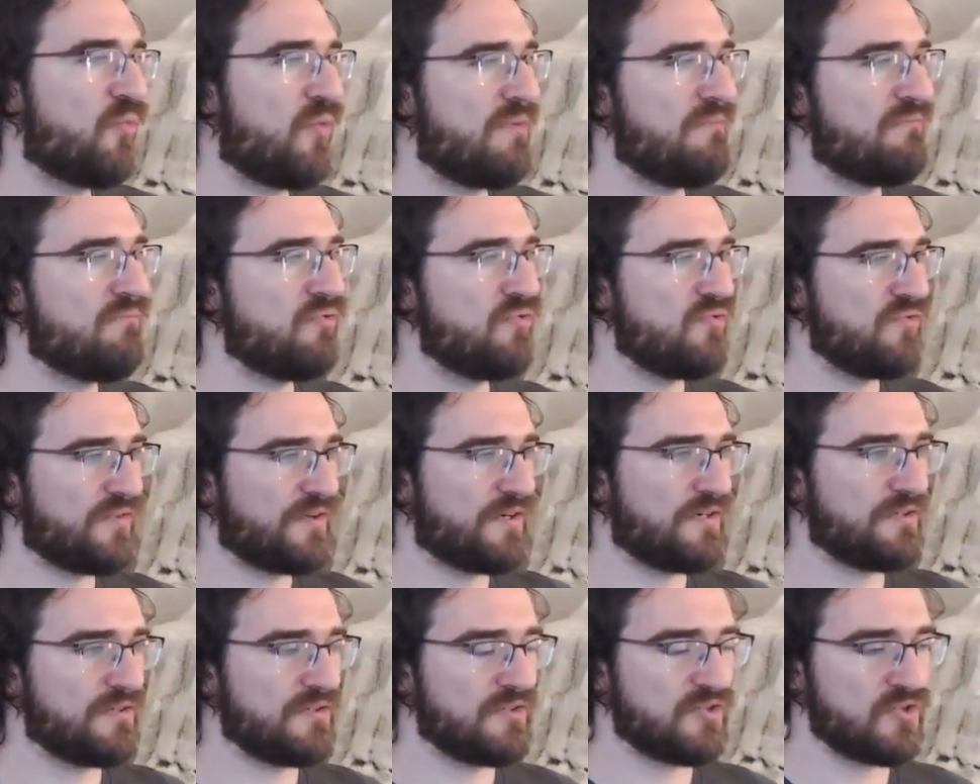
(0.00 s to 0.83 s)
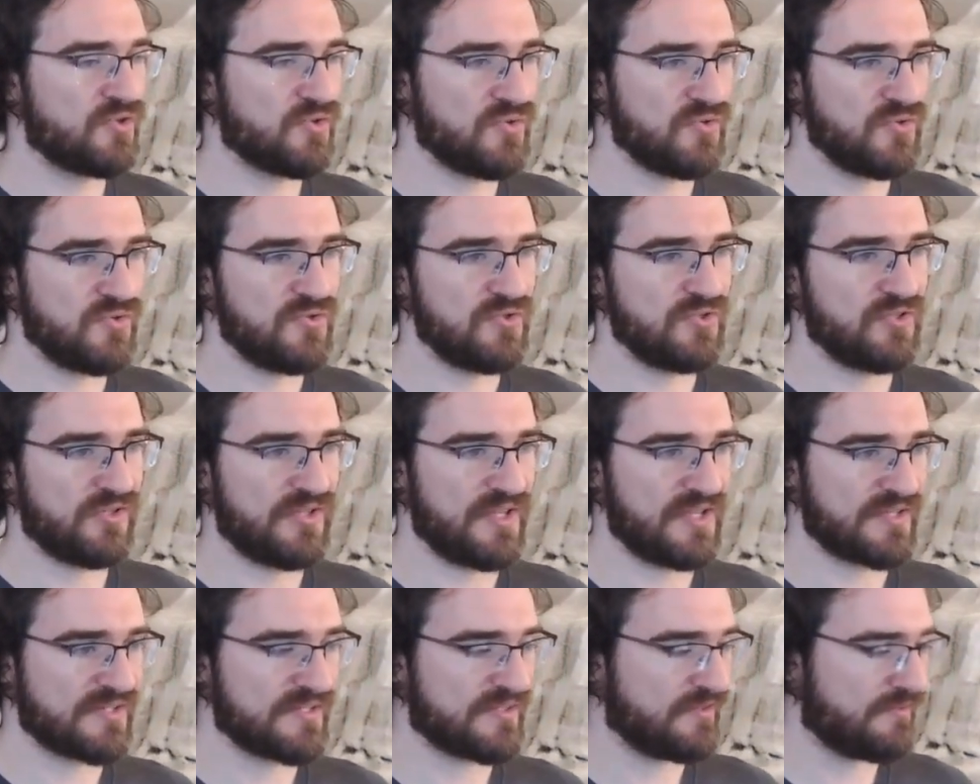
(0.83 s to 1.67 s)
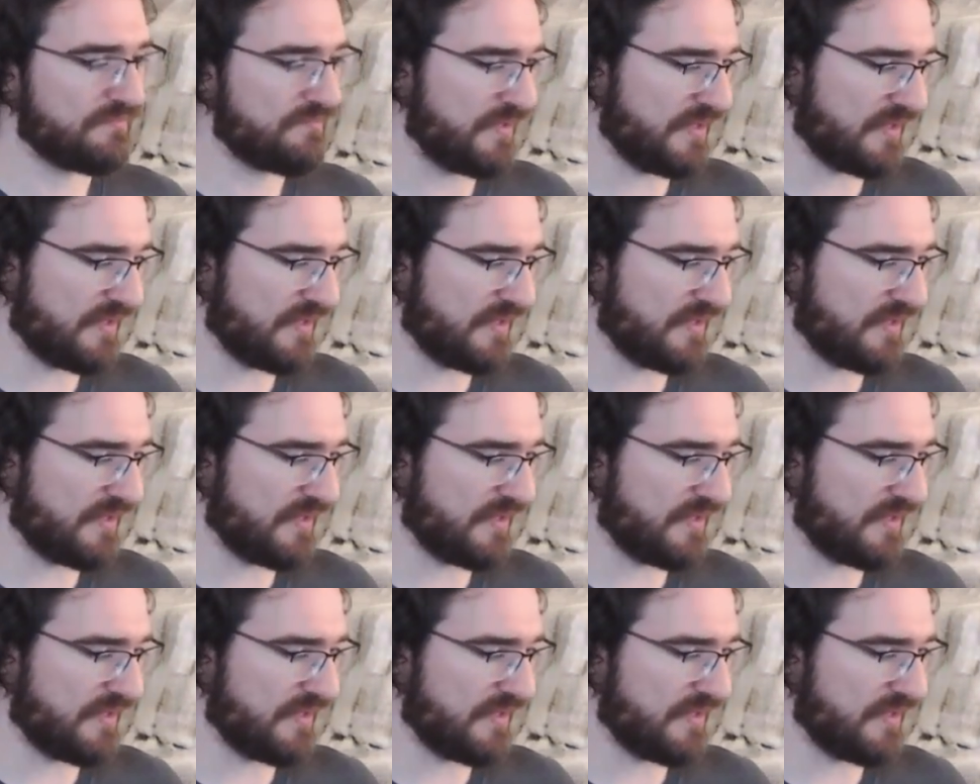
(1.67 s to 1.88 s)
move on to the next topic?